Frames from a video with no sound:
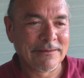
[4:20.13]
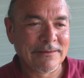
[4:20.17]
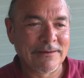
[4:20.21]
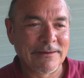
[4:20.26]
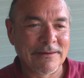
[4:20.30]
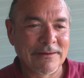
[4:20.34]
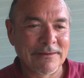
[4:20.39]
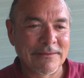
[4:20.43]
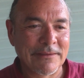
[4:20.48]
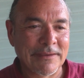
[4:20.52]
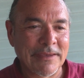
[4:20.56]

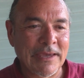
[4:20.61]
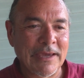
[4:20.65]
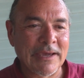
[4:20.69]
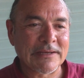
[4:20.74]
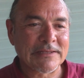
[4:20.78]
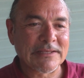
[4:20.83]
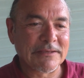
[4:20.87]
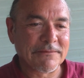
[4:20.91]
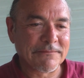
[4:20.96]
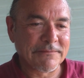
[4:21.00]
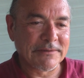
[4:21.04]
the
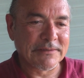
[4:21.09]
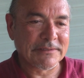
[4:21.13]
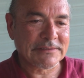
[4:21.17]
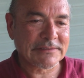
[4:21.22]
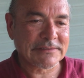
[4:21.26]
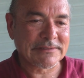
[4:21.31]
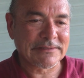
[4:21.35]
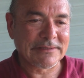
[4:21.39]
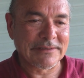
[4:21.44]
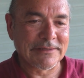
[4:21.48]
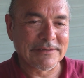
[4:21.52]

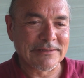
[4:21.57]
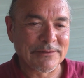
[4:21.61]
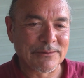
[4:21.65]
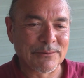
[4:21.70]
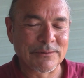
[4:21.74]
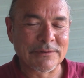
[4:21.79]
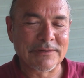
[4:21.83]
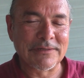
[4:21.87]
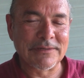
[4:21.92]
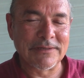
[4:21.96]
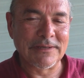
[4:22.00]
activists
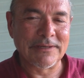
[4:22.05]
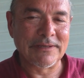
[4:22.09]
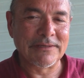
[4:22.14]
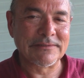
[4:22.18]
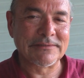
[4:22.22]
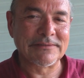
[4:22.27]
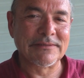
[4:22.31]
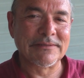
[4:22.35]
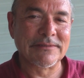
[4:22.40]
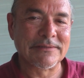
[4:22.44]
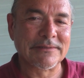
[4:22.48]

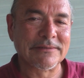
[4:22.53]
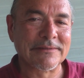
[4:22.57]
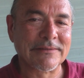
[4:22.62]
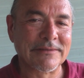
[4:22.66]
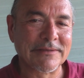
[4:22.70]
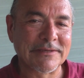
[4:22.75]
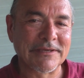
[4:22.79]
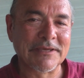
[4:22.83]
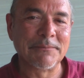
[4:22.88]
organized the